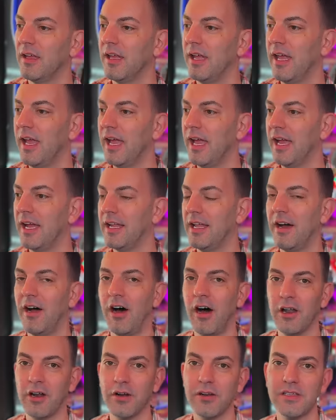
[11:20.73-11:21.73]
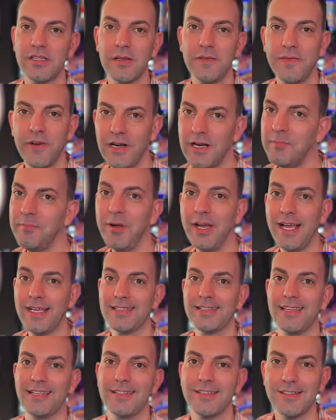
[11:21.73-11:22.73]
and it honors the very
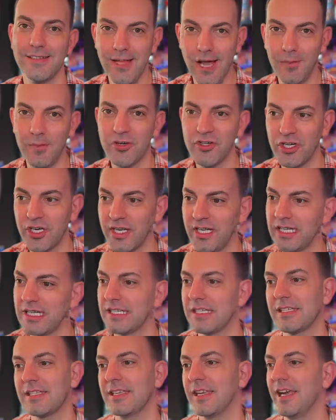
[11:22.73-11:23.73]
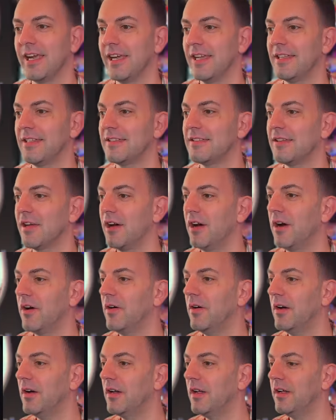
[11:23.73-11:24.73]
best in slot machines. And
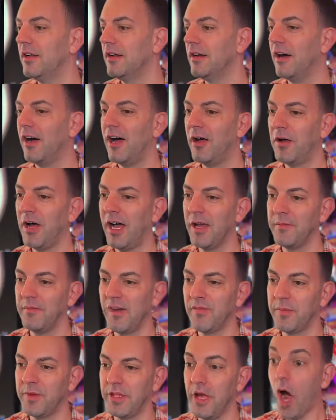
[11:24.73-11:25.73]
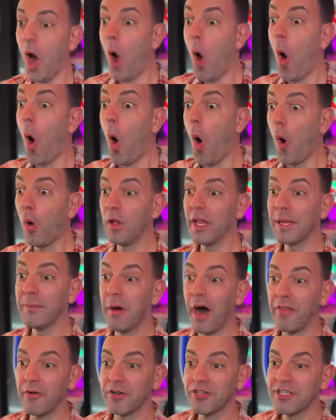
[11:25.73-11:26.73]
so, i have been the holy
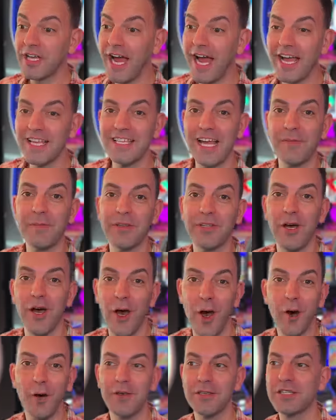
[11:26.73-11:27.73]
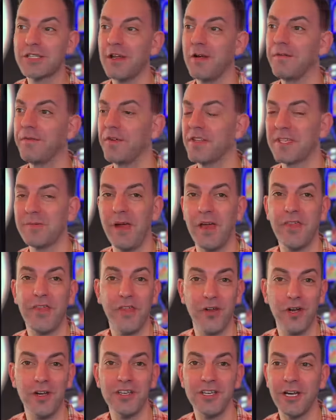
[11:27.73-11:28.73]
mother sides. I've been the host. It's my
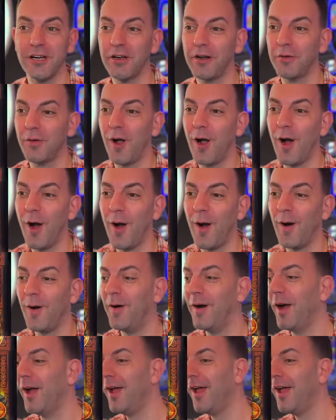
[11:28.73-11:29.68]
third year in a row.